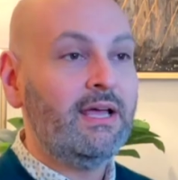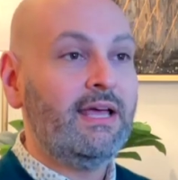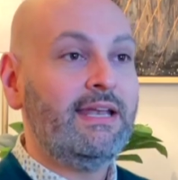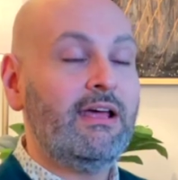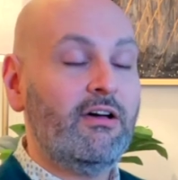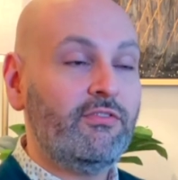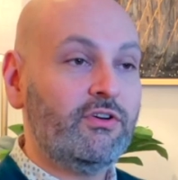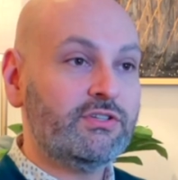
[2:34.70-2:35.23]

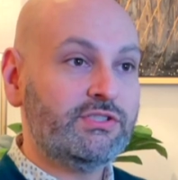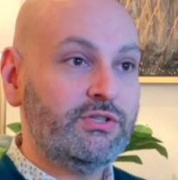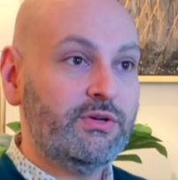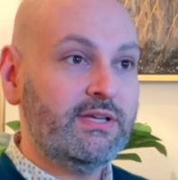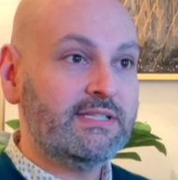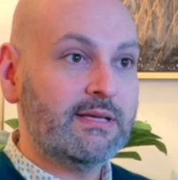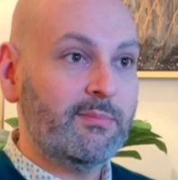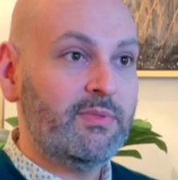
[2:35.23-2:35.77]
Now, if you're
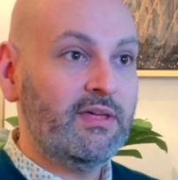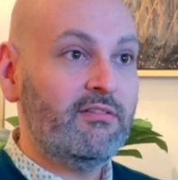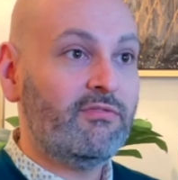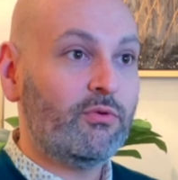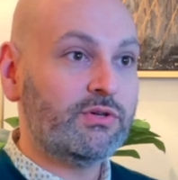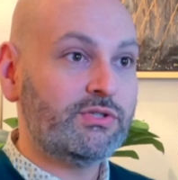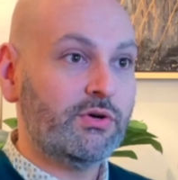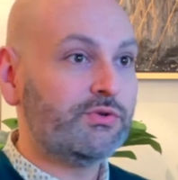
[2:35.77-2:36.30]
shooting something
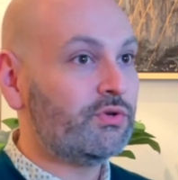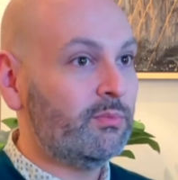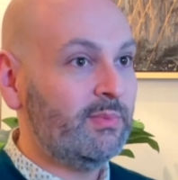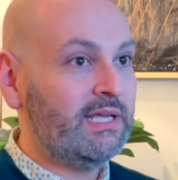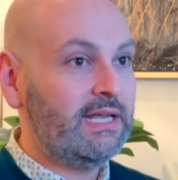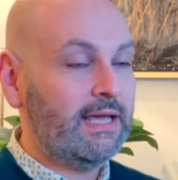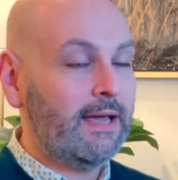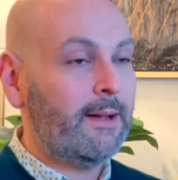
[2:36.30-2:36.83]
for social
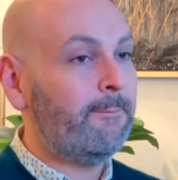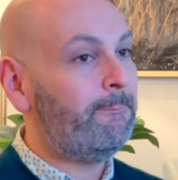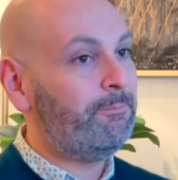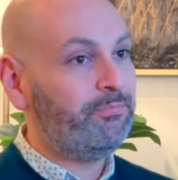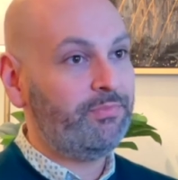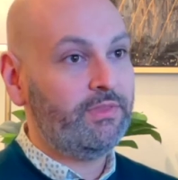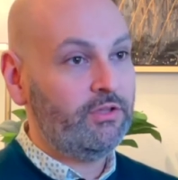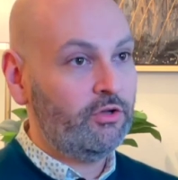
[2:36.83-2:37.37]
media,
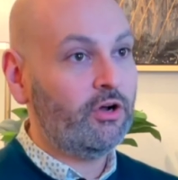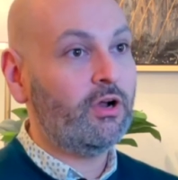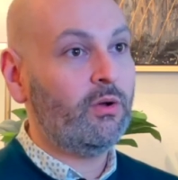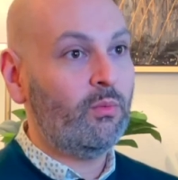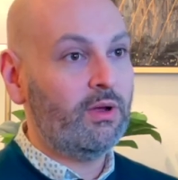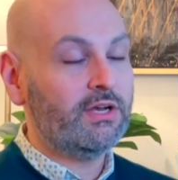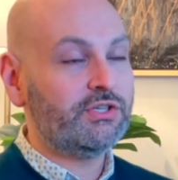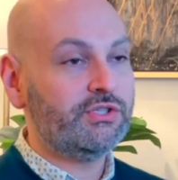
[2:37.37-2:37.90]
you're going to
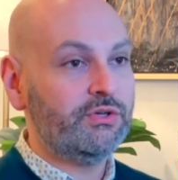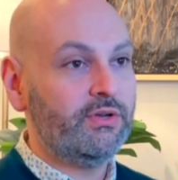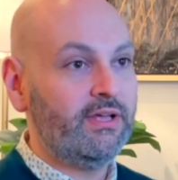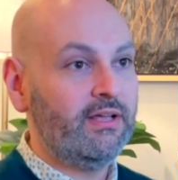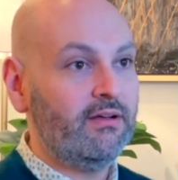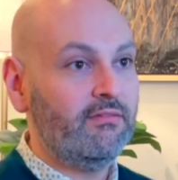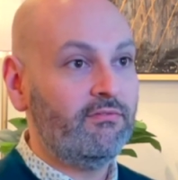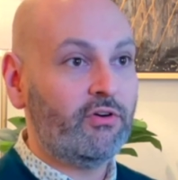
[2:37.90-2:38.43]
want to shoot
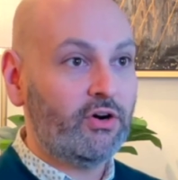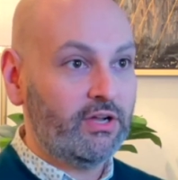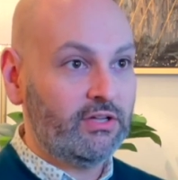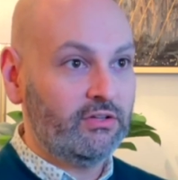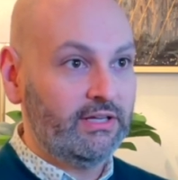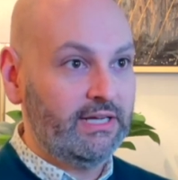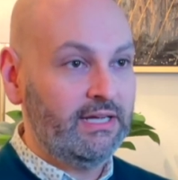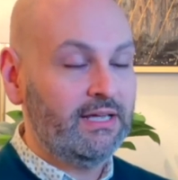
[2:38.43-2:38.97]
it
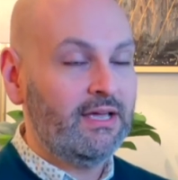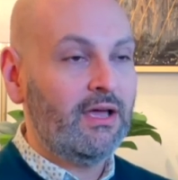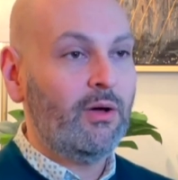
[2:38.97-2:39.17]
vertically.